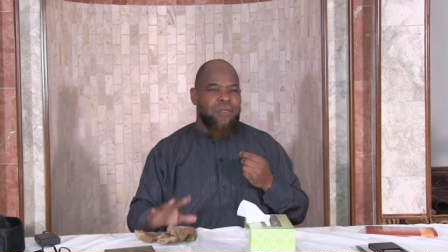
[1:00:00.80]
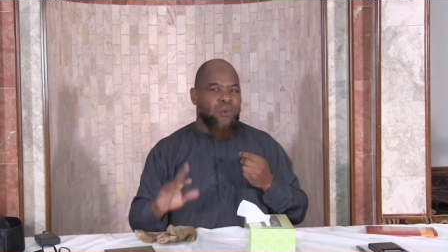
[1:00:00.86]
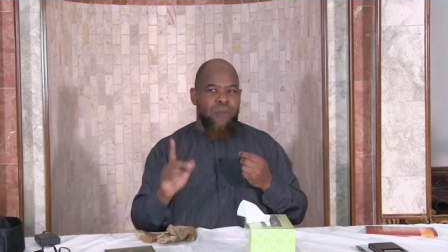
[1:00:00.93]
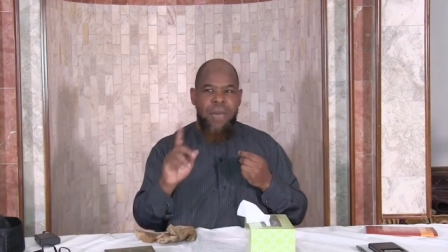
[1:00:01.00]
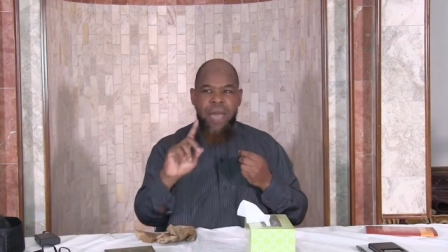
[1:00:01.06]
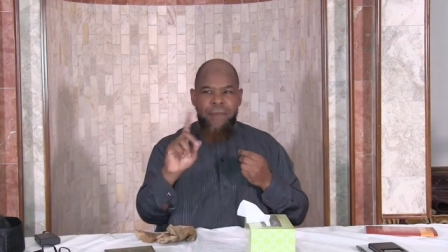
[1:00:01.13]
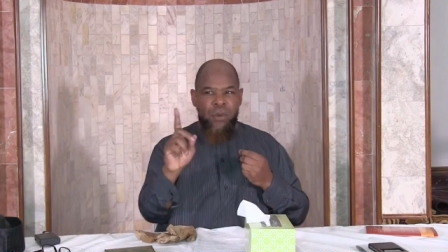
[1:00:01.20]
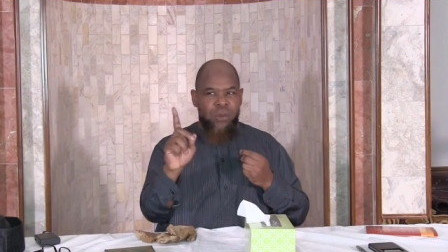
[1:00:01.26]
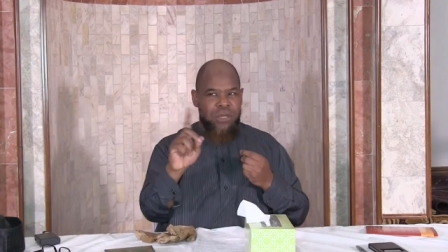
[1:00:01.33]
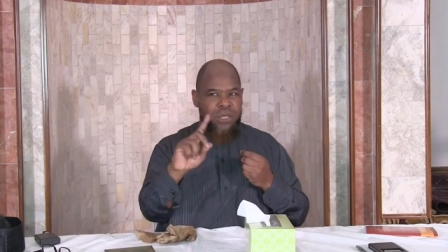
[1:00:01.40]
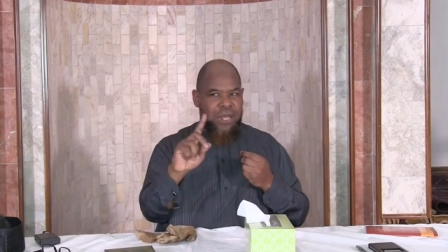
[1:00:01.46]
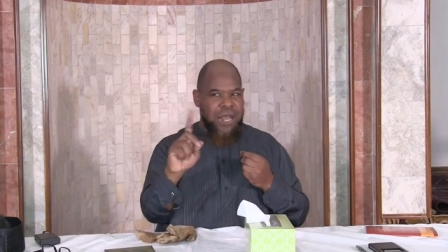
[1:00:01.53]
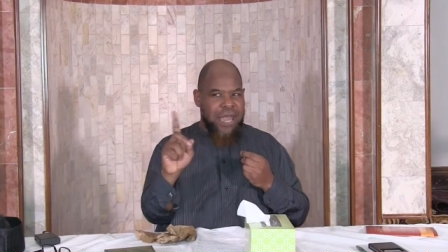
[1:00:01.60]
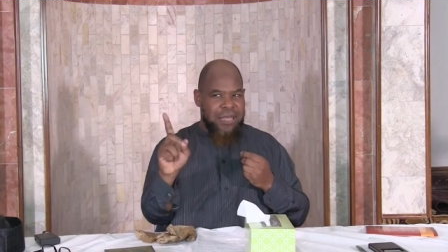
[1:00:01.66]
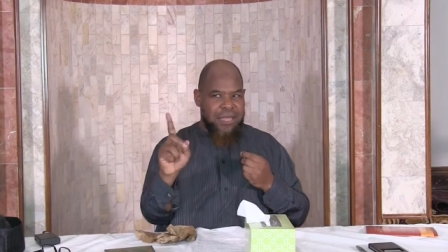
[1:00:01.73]
Romano
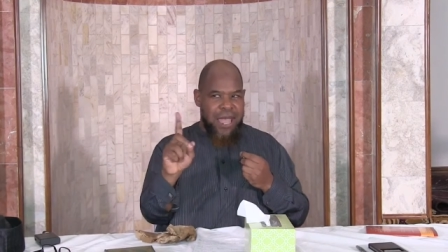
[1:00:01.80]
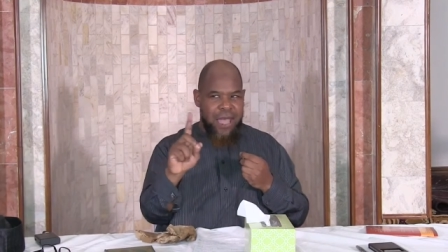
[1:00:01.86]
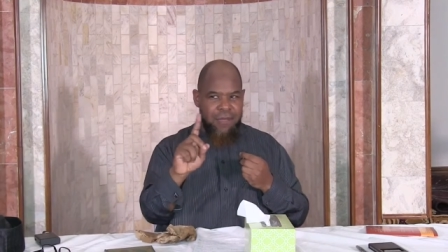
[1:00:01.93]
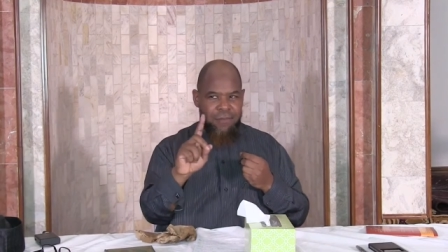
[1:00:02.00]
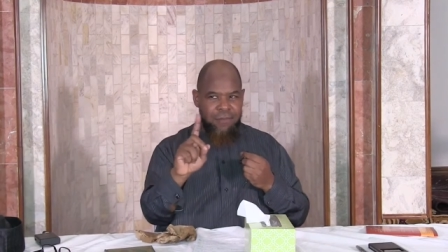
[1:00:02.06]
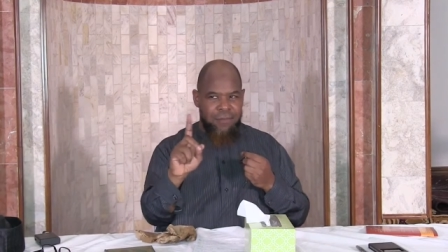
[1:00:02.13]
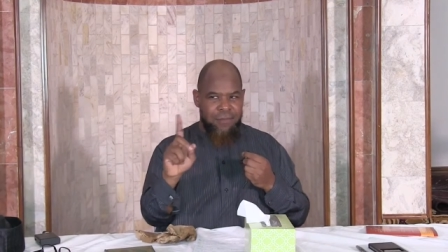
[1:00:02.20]
wasn't like that.